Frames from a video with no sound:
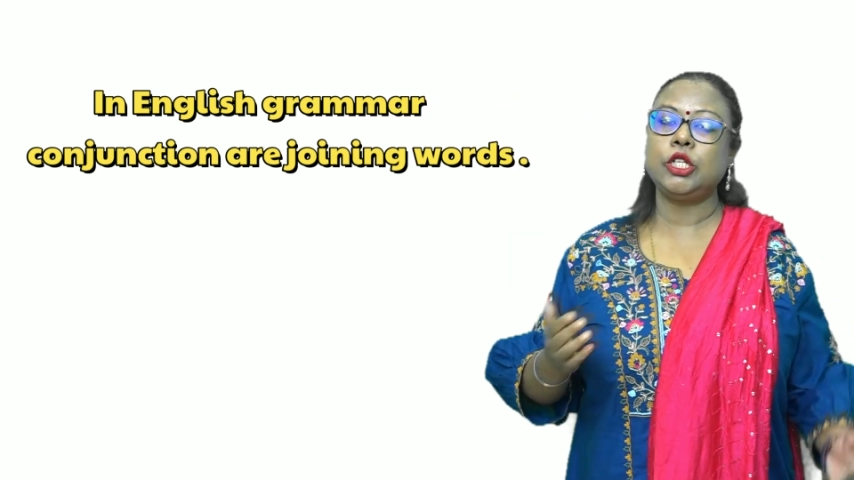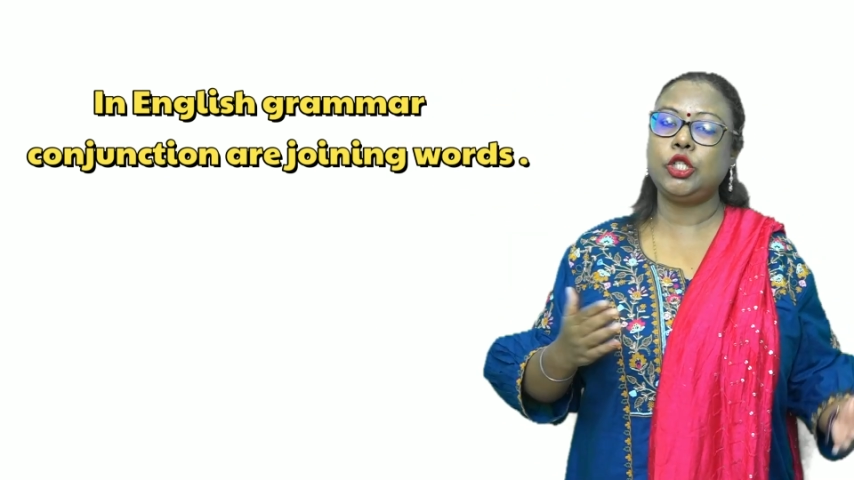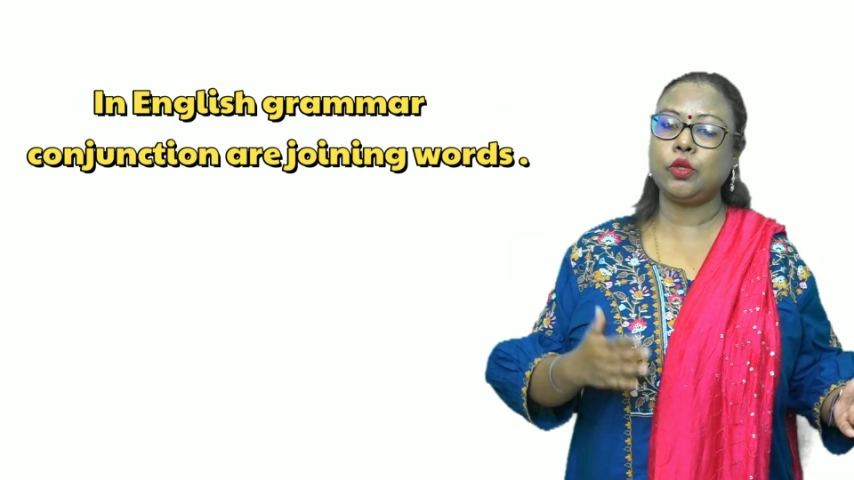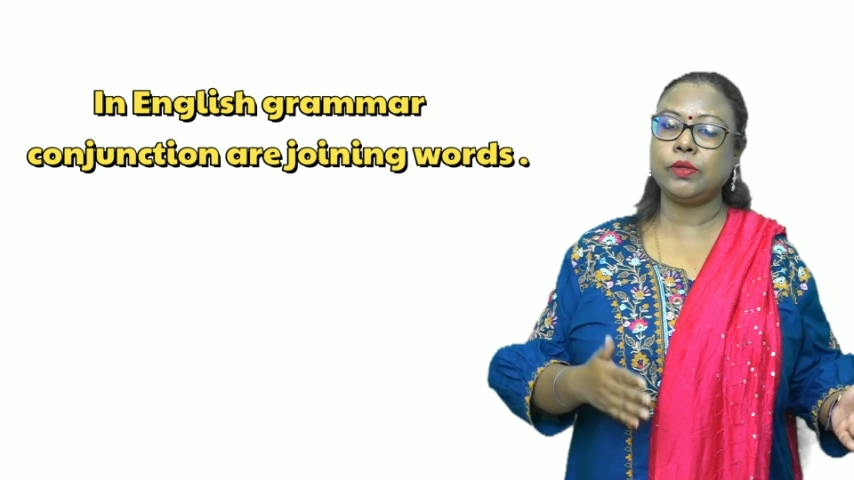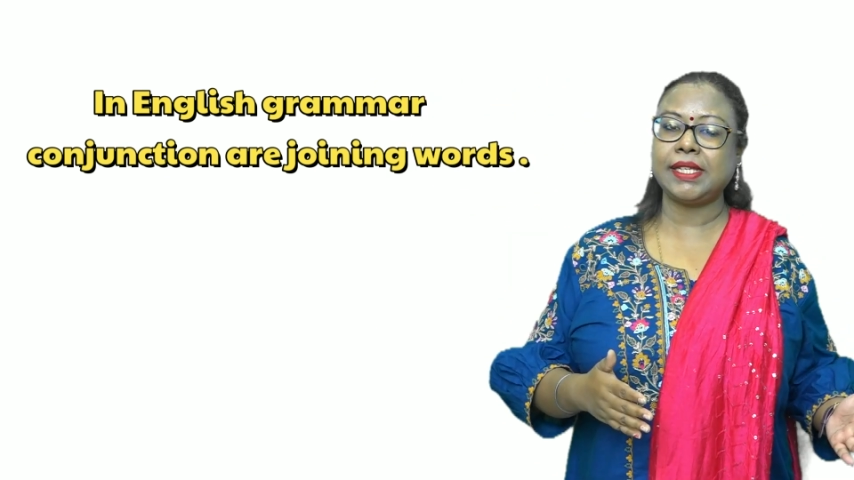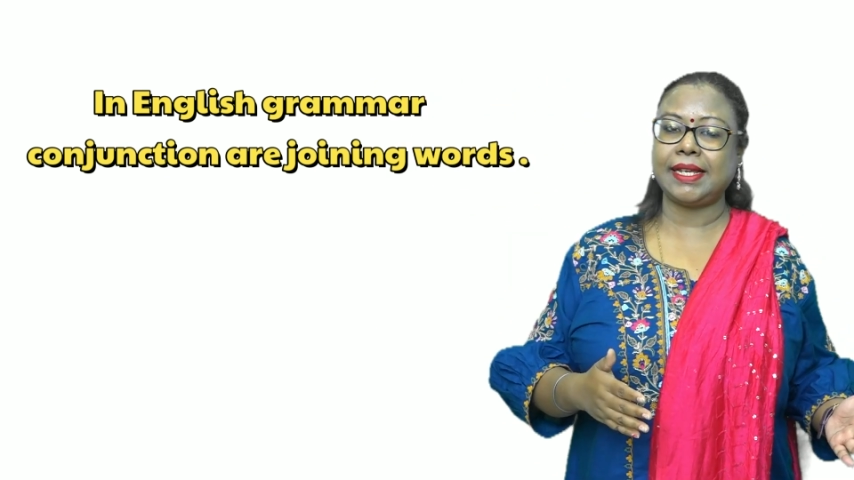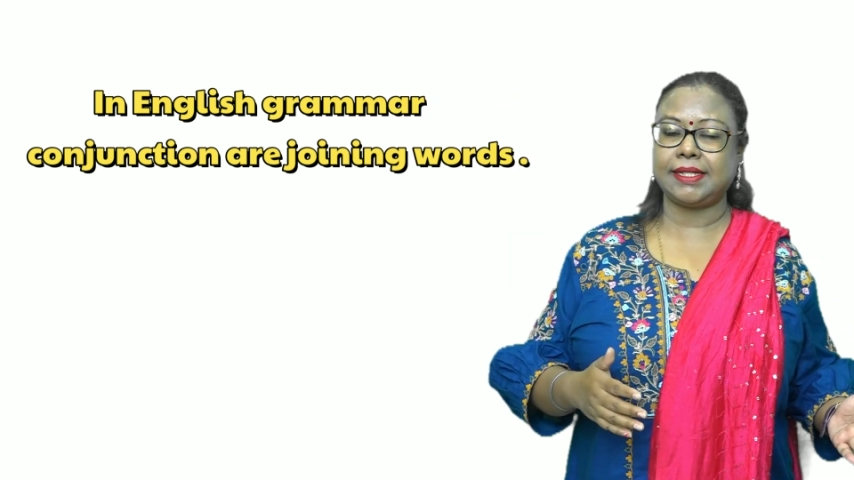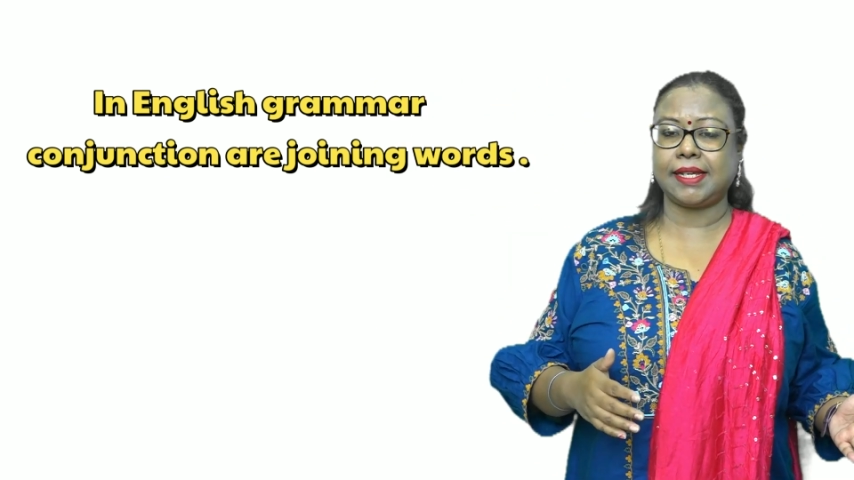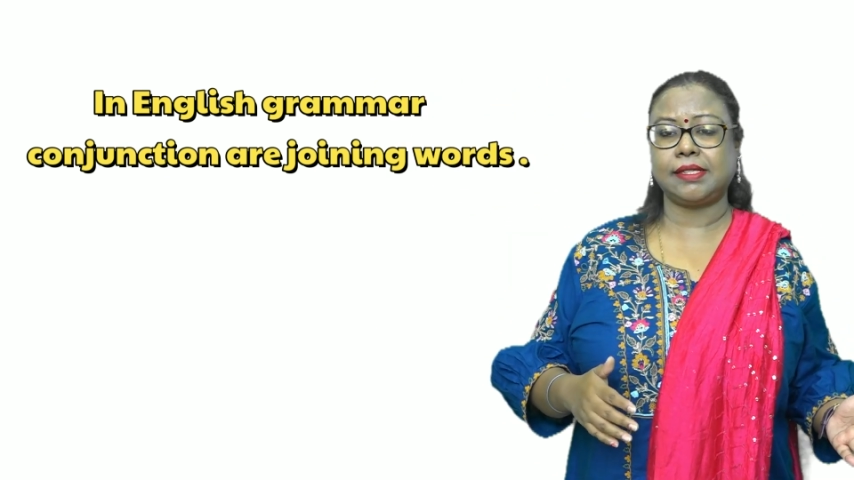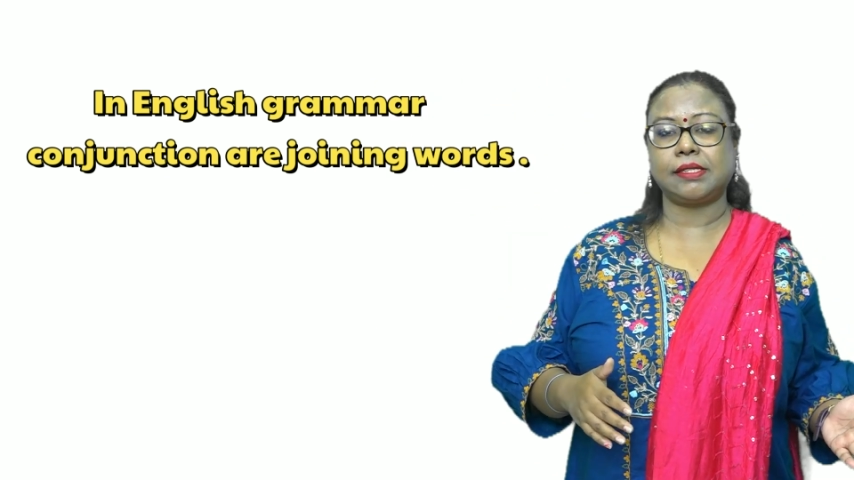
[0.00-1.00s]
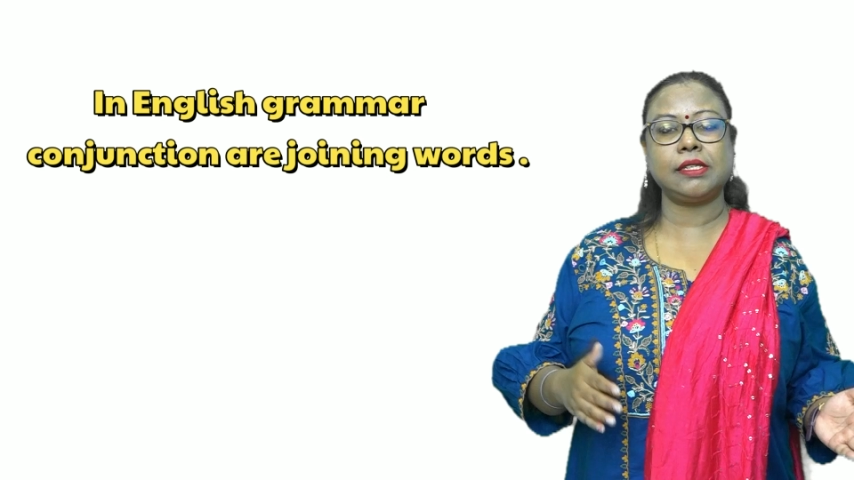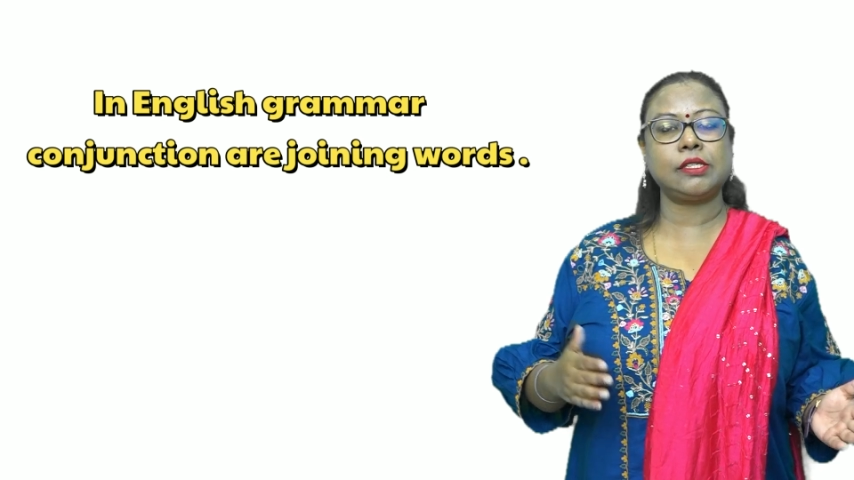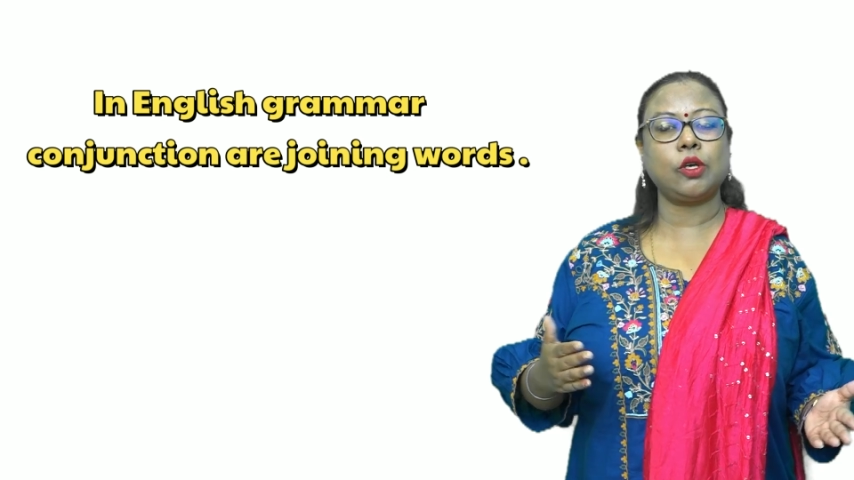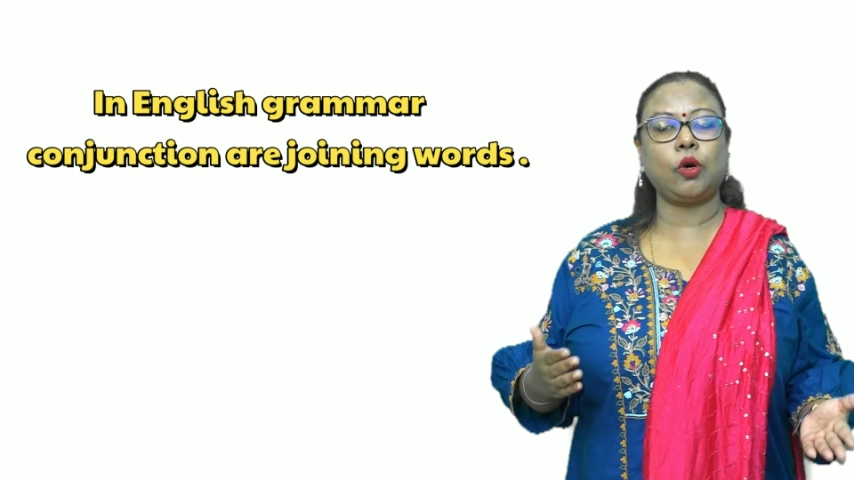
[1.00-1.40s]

two sentences